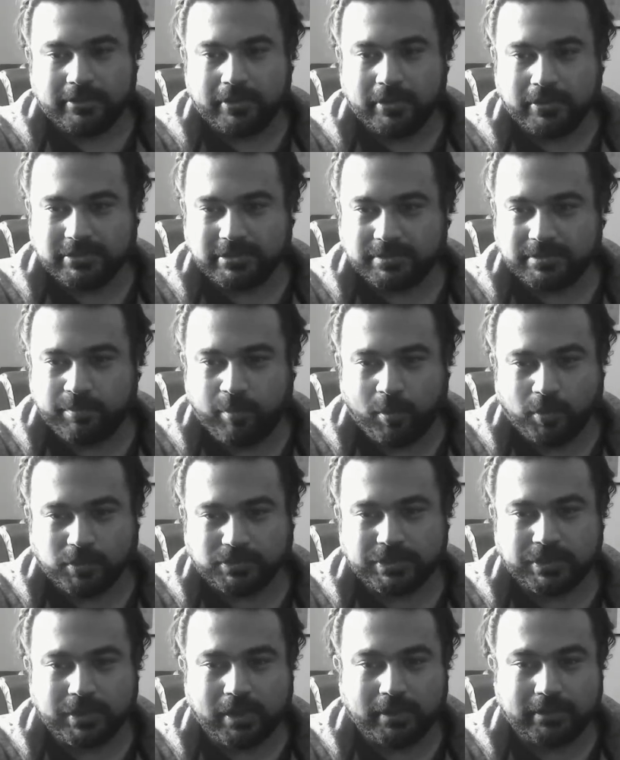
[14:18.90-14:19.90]
just post
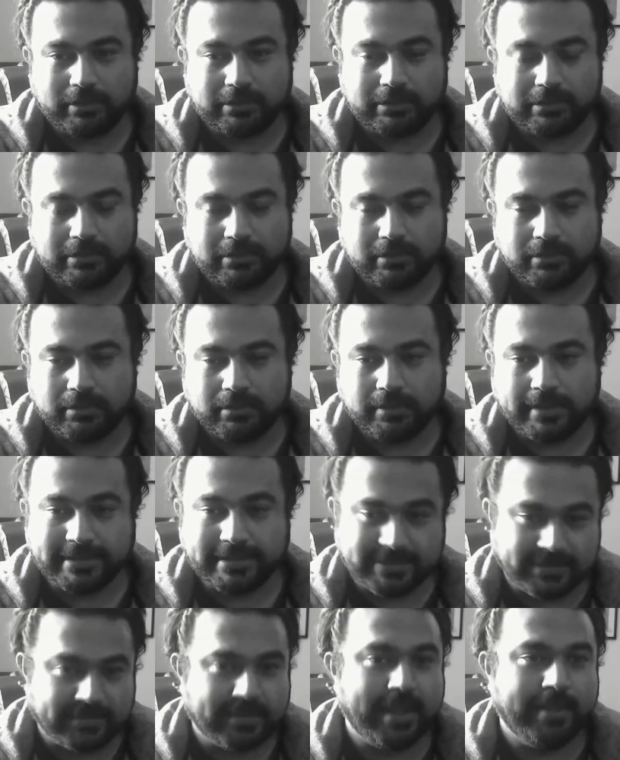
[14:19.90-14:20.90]
it on
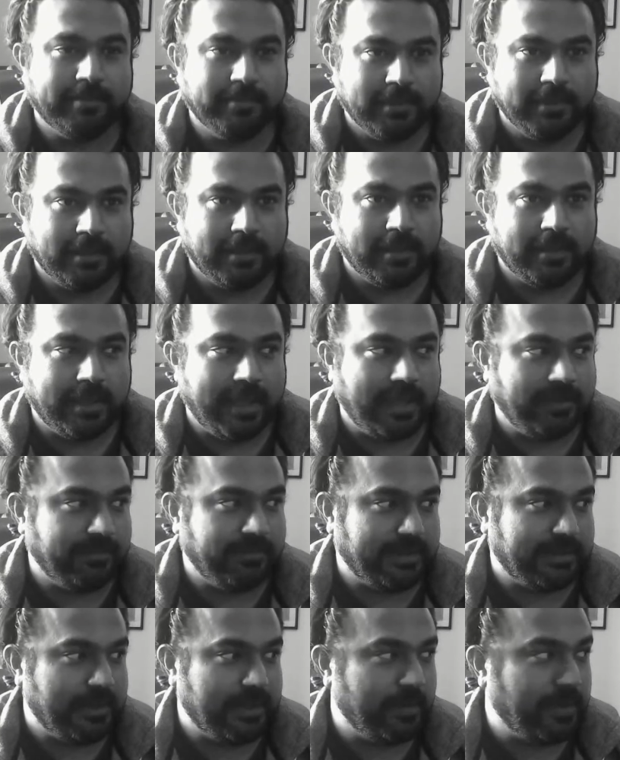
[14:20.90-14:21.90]
Instagram, and
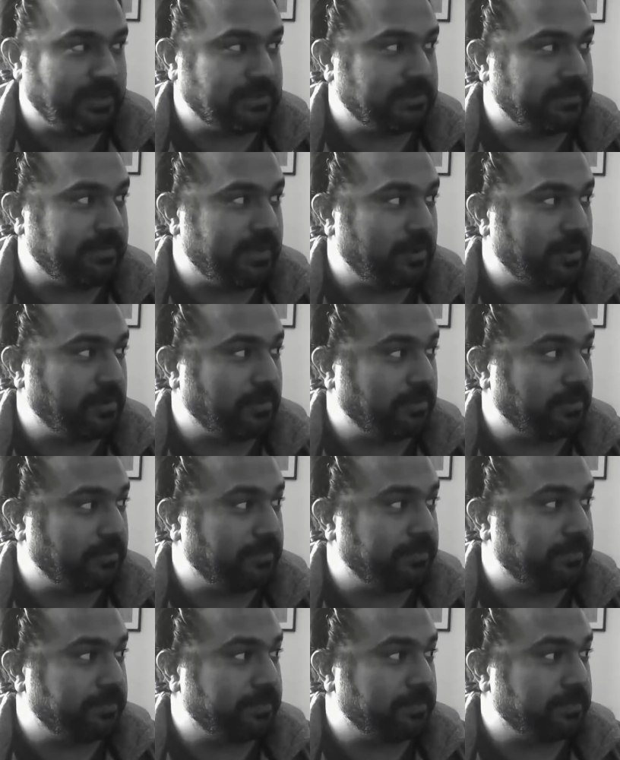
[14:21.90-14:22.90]
weekly ones we are going
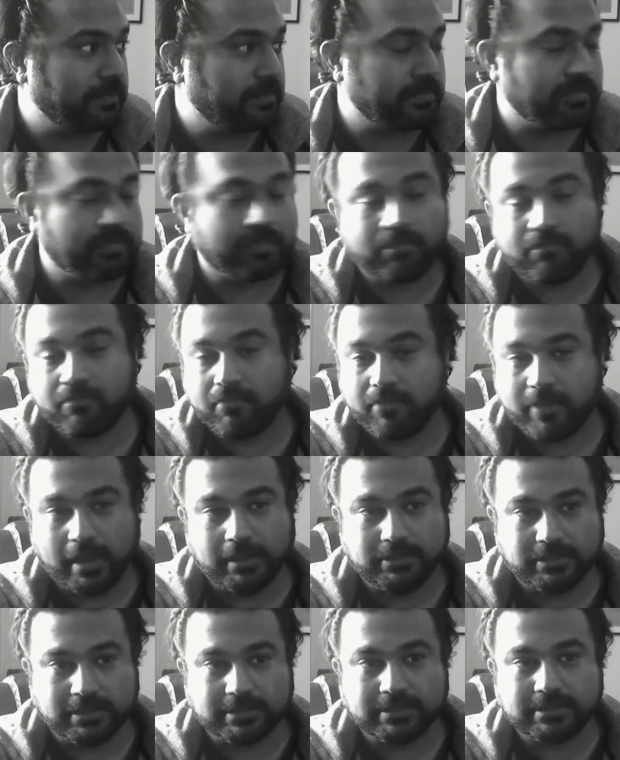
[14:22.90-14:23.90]

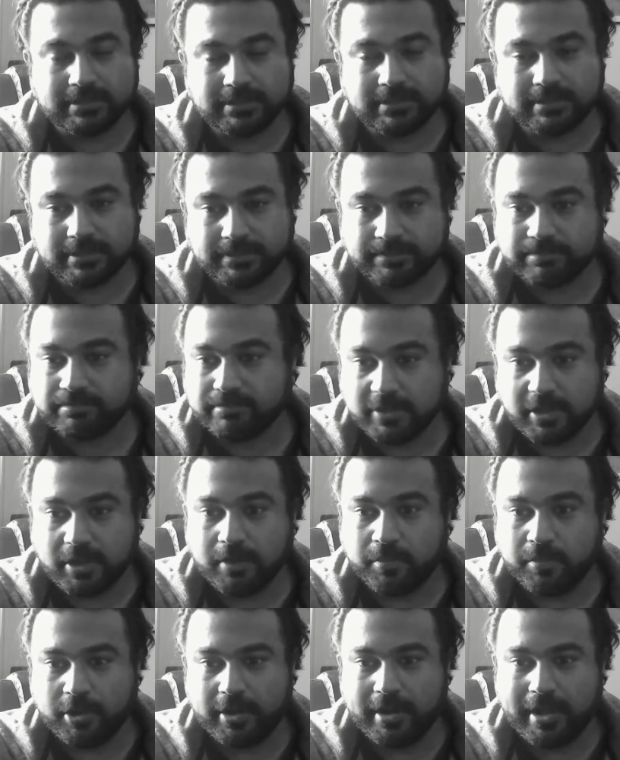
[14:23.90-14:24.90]
to just
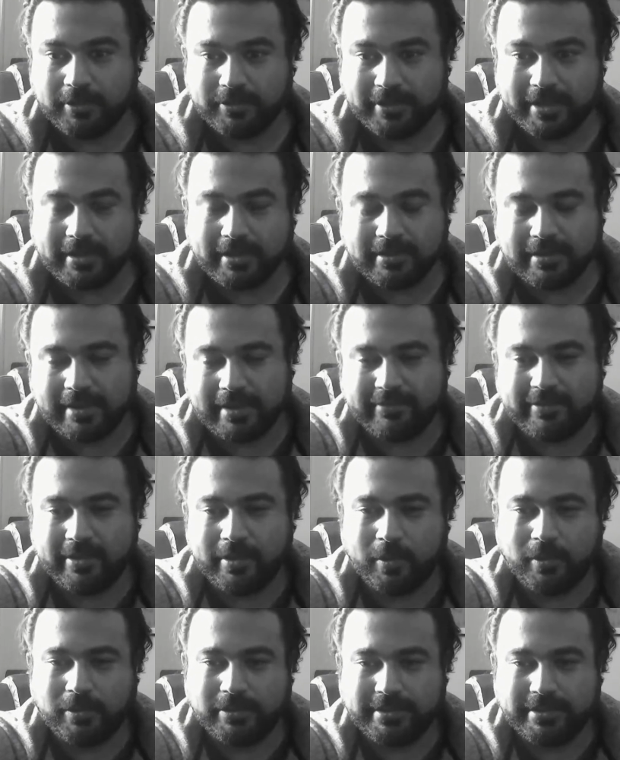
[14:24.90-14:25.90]
put it out there, clarify
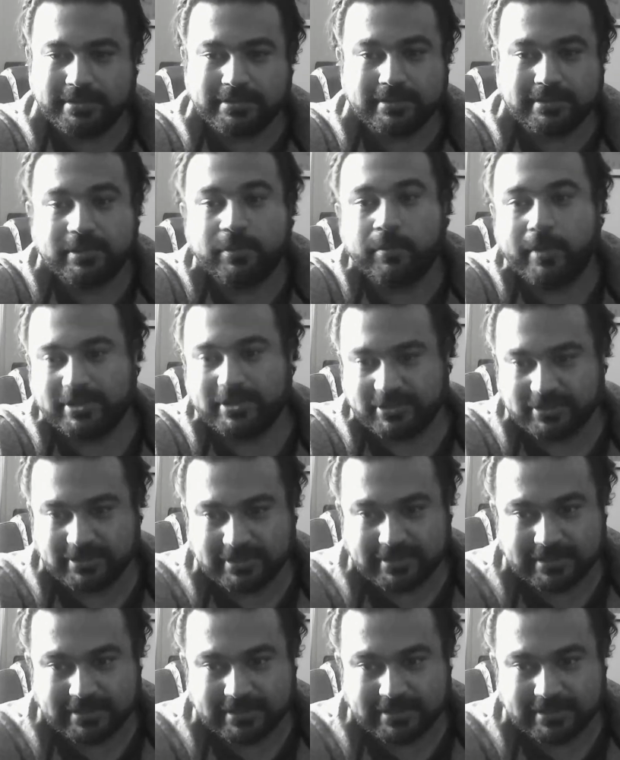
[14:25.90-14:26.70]
all these questions.